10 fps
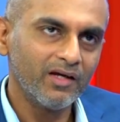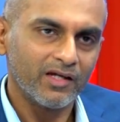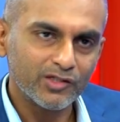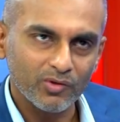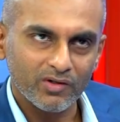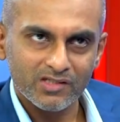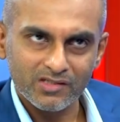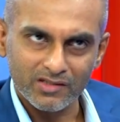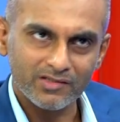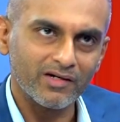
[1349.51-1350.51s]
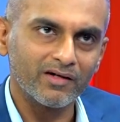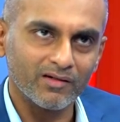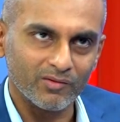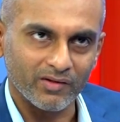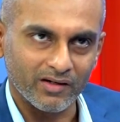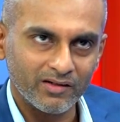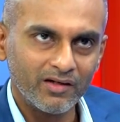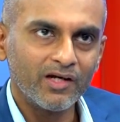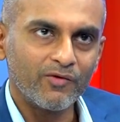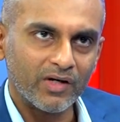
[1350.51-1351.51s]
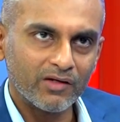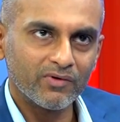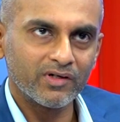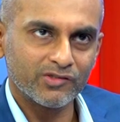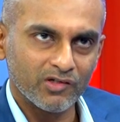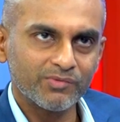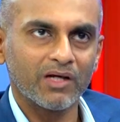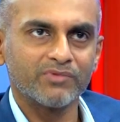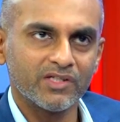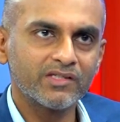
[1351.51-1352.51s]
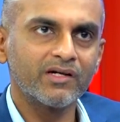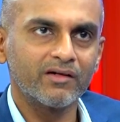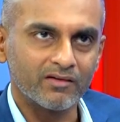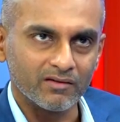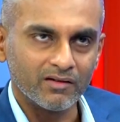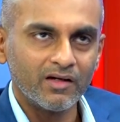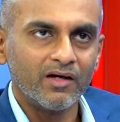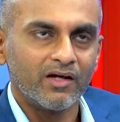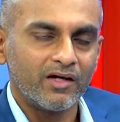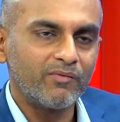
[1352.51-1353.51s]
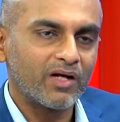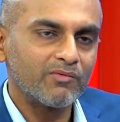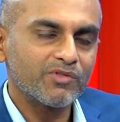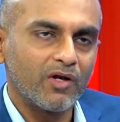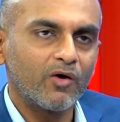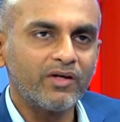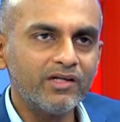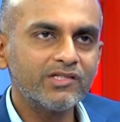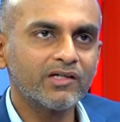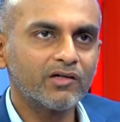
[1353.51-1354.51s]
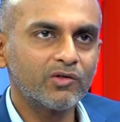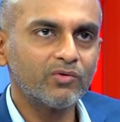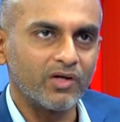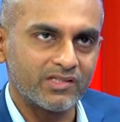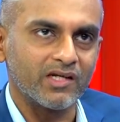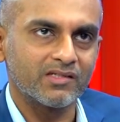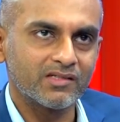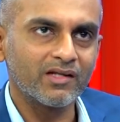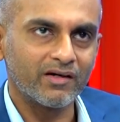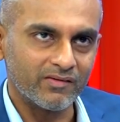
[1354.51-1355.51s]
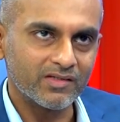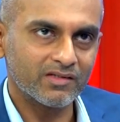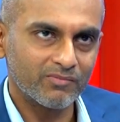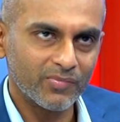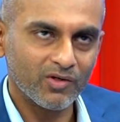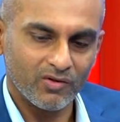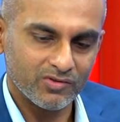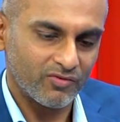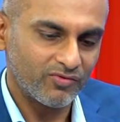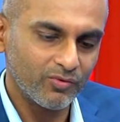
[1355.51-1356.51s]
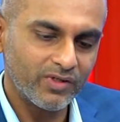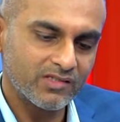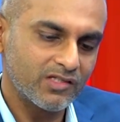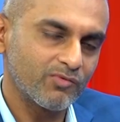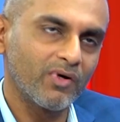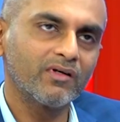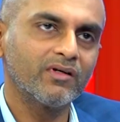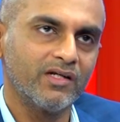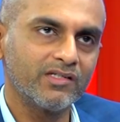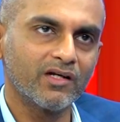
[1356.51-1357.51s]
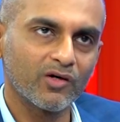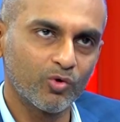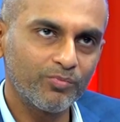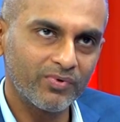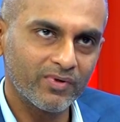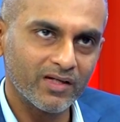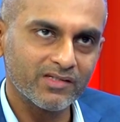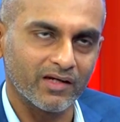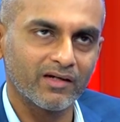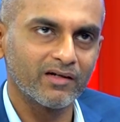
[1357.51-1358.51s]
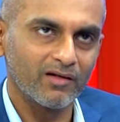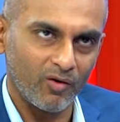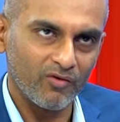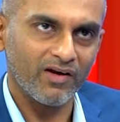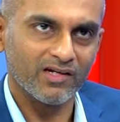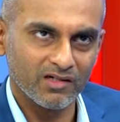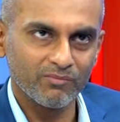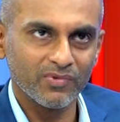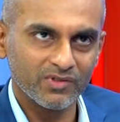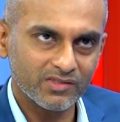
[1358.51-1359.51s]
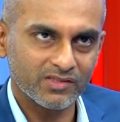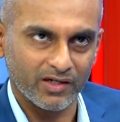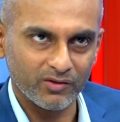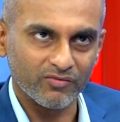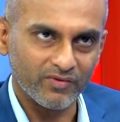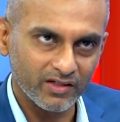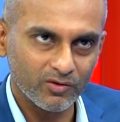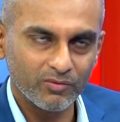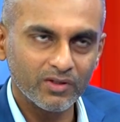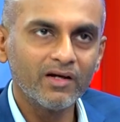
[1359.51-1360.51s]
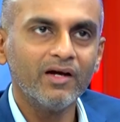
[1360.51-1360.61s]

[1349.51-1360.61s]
Insurance is incidental to that. Whenever insurance becomes incidental, it becomes a lot easier to assess that risk because of two reasons. One, it's in a group. Second, law of large numbers kind of take over.